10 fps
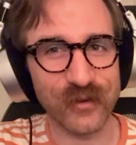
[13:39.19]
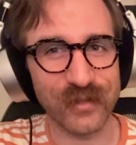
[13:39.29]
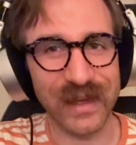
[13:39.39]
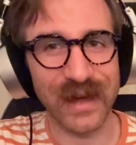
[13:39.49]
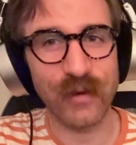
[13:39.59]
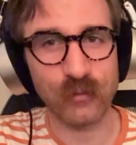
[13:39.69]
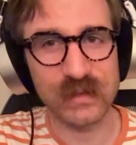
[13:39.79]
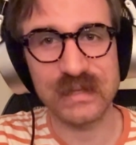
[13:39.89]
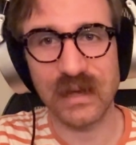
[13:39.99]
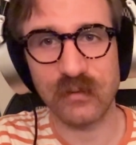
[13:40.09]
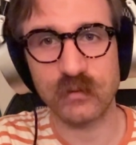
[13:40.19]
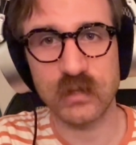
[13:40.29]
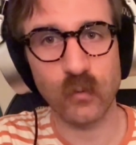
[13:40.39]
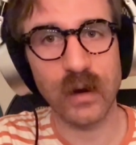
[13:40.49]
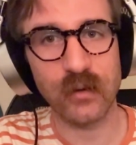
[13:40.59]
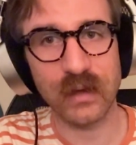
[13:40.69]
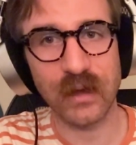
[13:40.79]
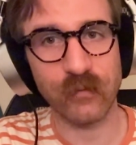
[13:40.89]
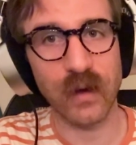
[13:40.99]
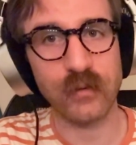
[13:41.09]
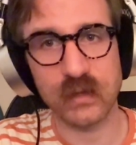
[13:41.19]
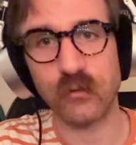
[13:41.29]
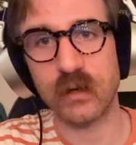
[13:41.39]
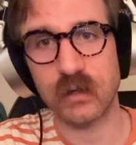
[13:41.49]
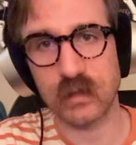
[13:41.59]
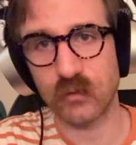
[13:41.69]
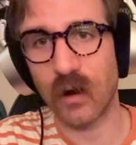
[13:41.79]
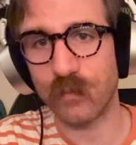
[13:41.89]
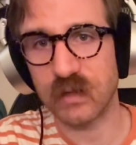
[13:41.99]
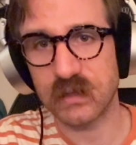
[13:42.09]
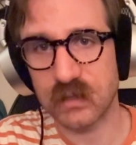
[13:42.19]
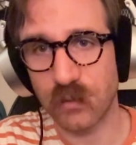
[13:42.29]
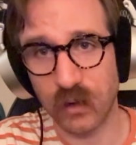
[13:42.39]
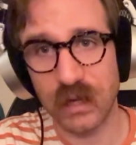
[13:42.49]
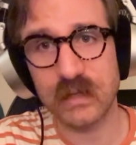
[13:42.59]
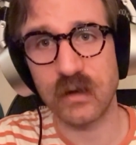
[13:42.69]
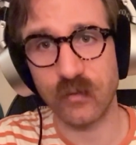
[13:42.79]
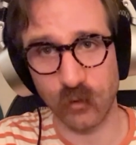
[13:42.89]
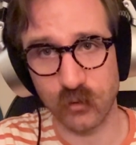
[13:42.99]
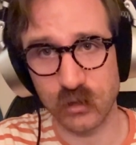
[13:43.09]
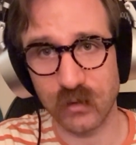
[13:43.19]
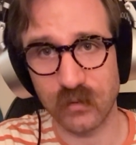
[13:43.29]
Like I would say squarely, if I was going to describe this to someone, it's an inversion.